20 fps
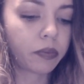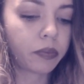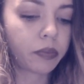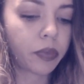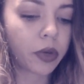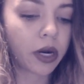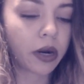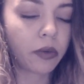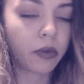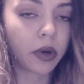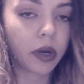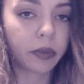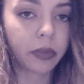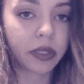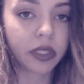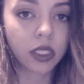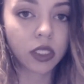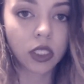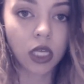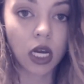But I want to
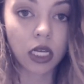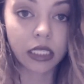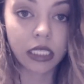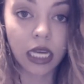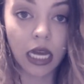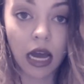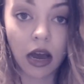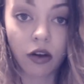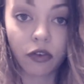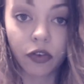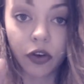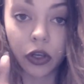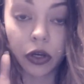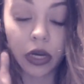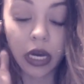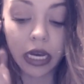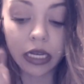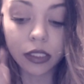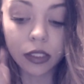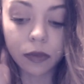put this content out for you
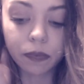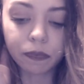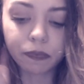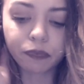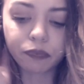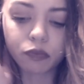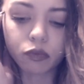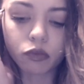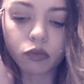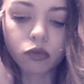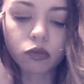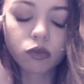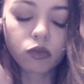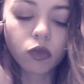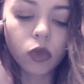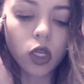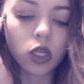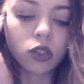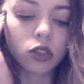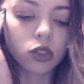guys.
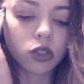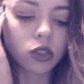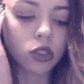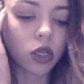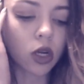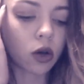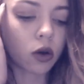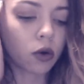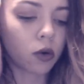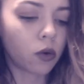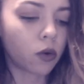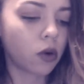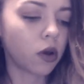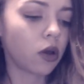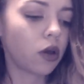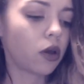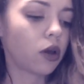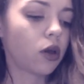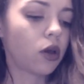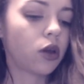
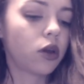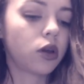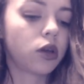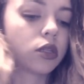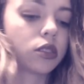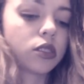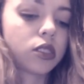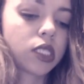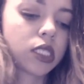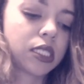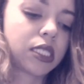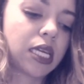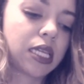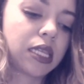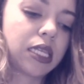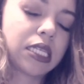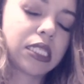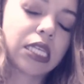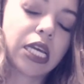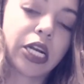So to set
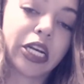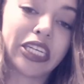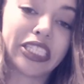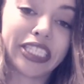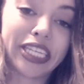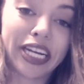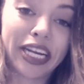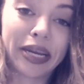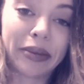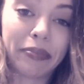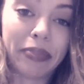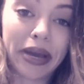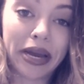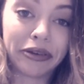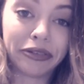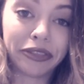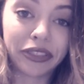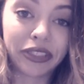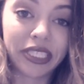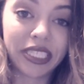these energetic
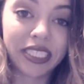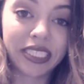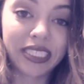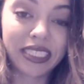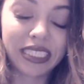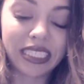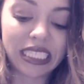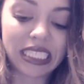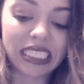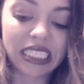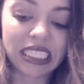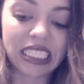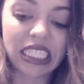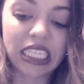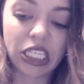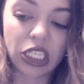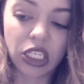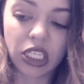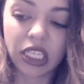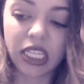boundaries is
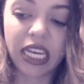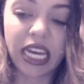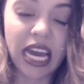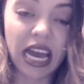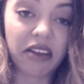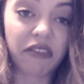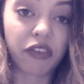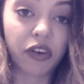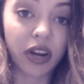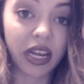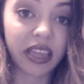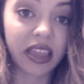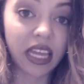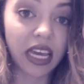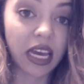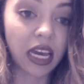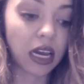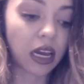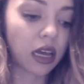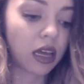literally
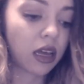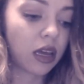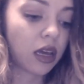everything.